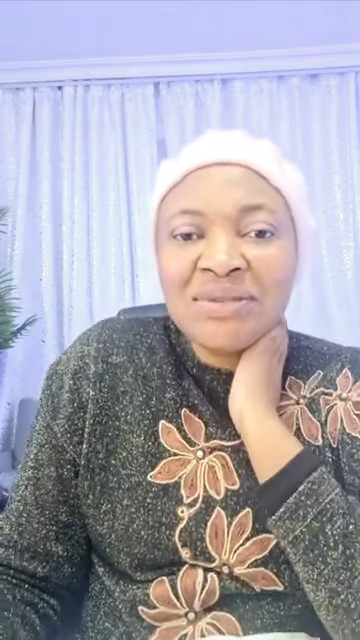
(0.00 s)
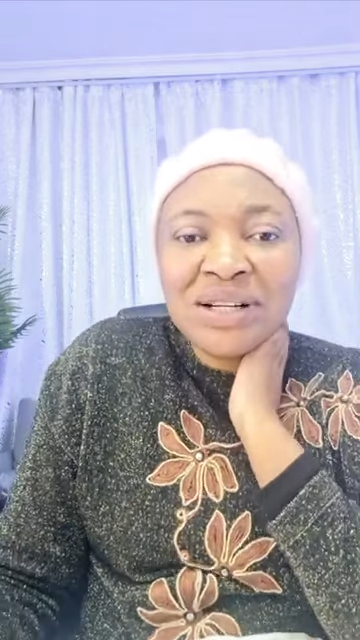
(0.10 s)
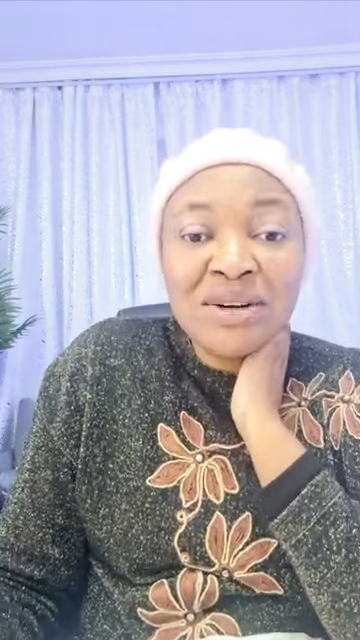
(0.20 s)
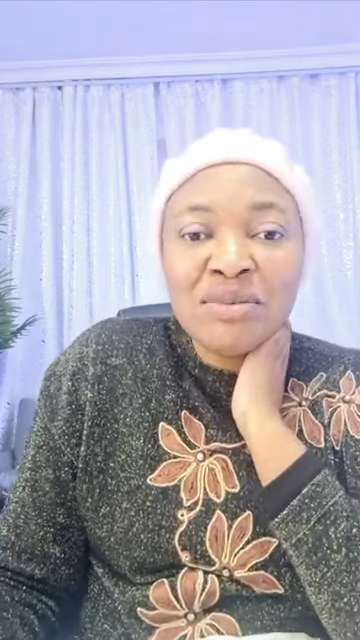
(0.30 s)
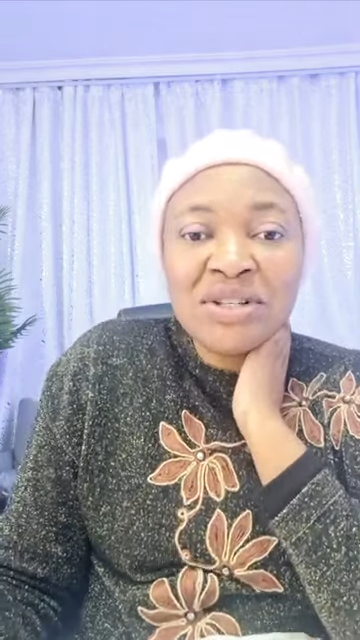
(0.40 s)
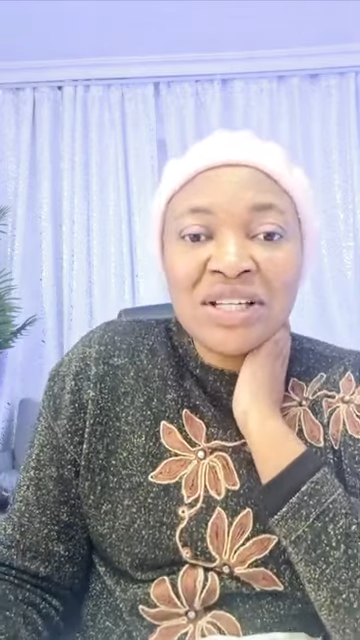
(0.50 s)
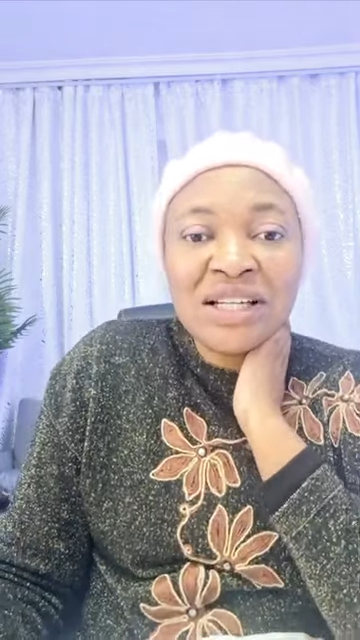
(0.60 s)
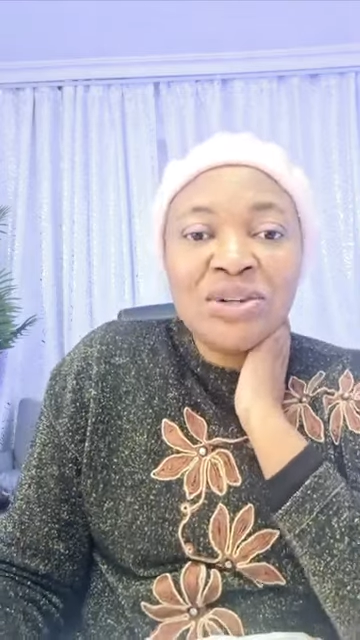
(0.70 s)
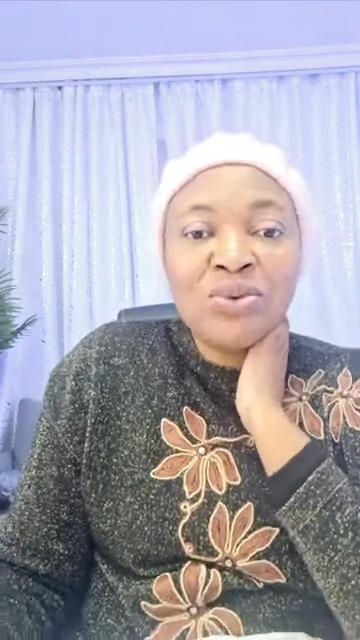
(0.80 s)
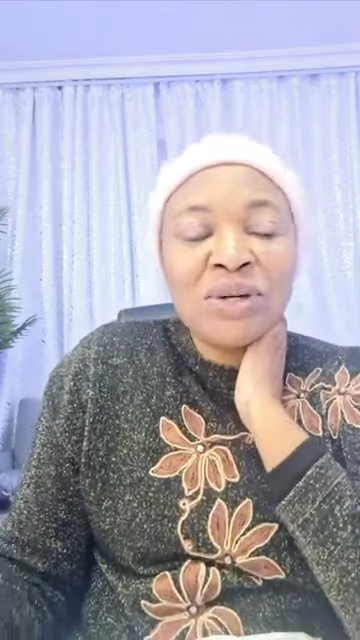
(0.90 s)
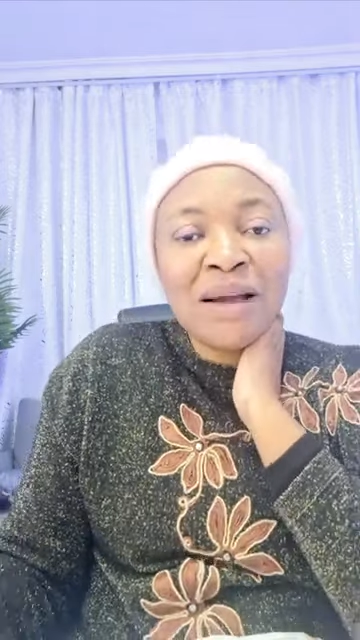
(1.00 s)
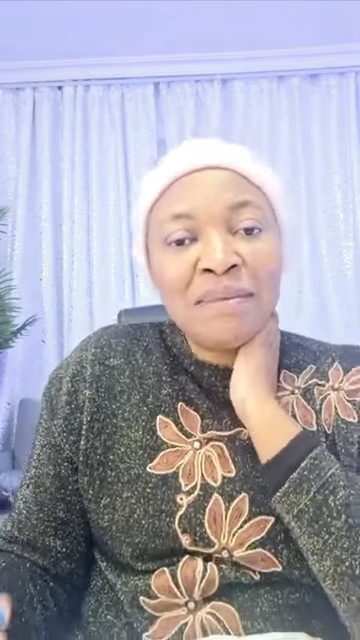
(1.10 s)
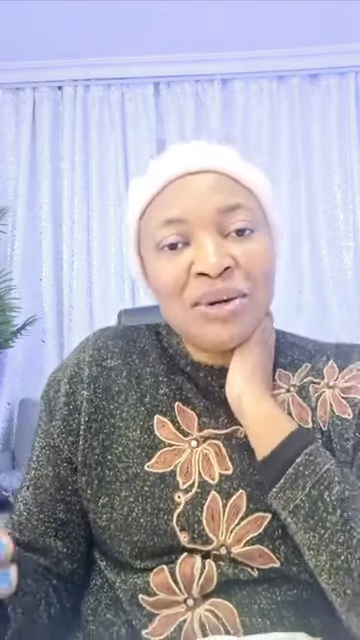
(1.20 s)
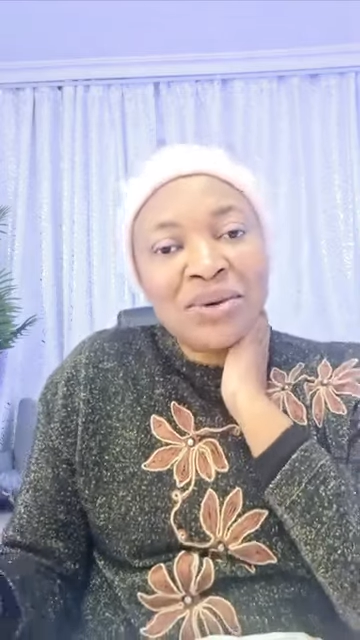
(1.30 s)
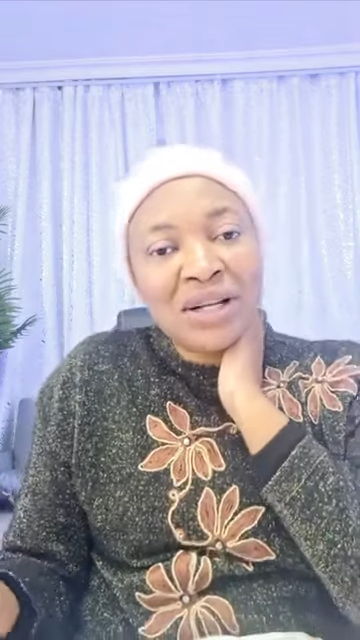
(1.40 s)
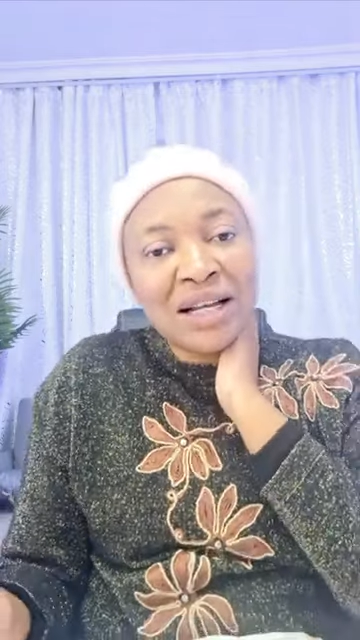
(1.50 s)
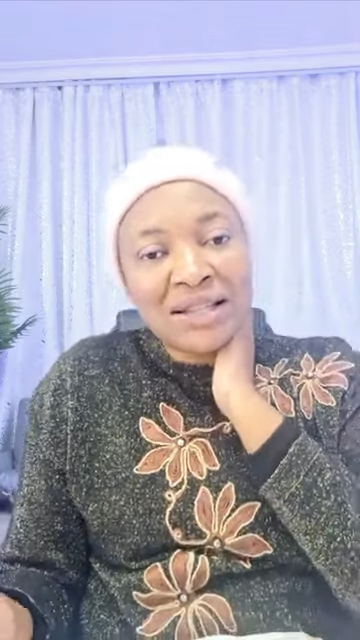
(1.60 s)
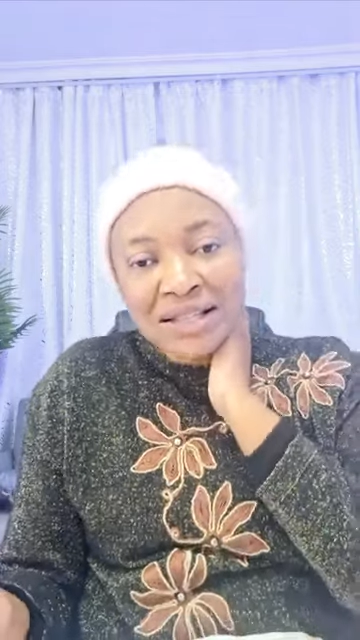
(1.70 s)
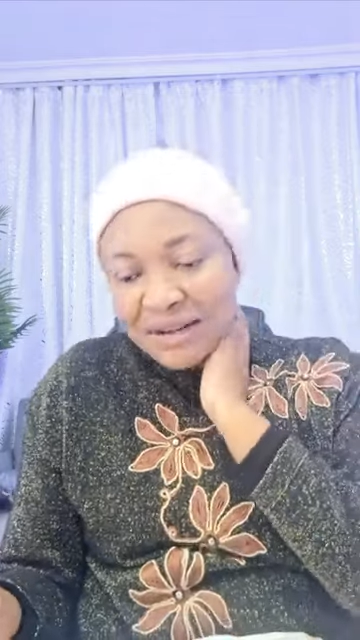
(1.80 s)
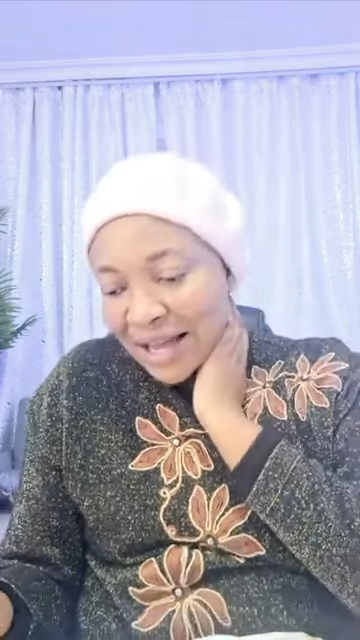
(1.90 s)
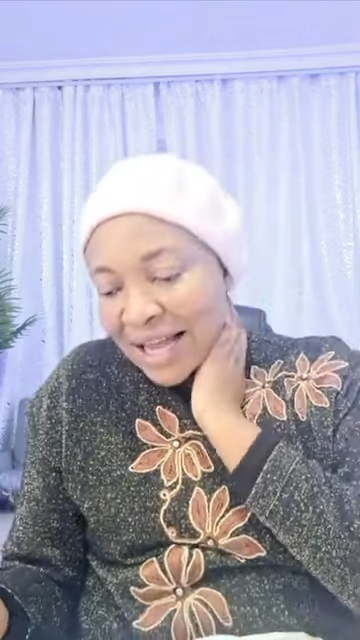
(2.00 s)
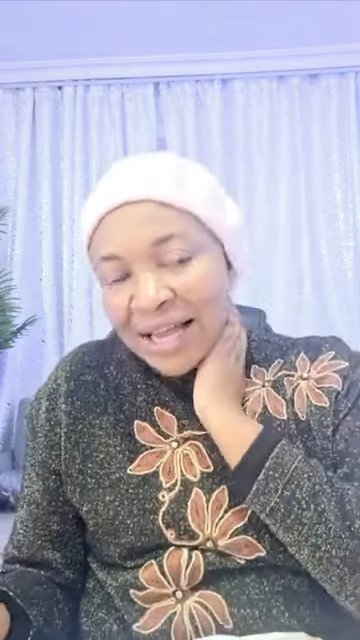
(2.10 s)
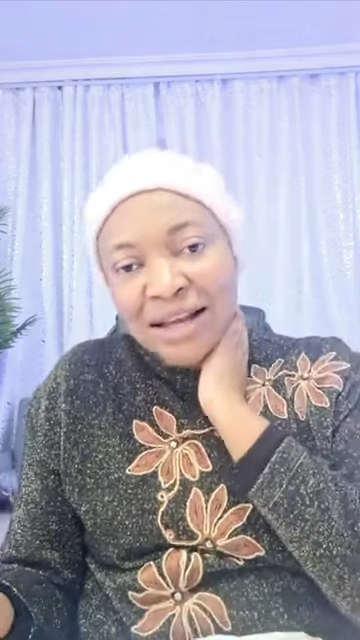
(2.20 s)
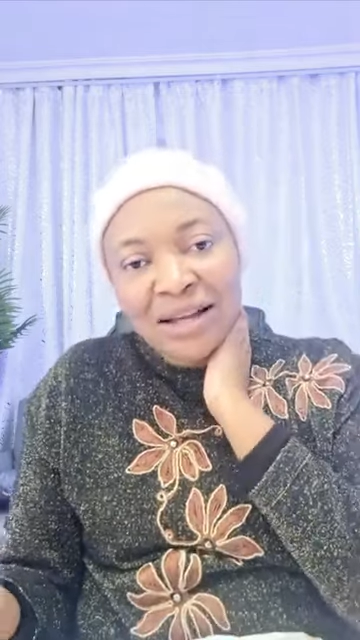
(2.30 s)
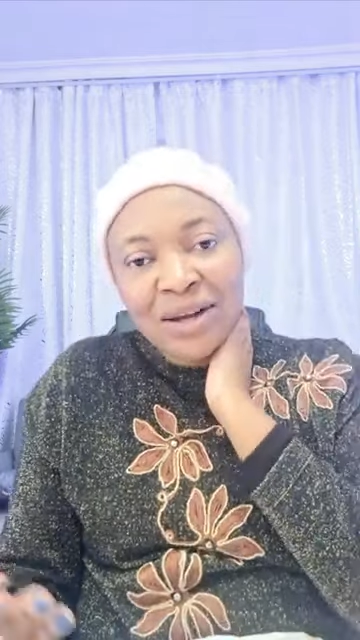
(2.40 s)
the way they'll be saying it. You will not be looking at yourself. Uh -uh.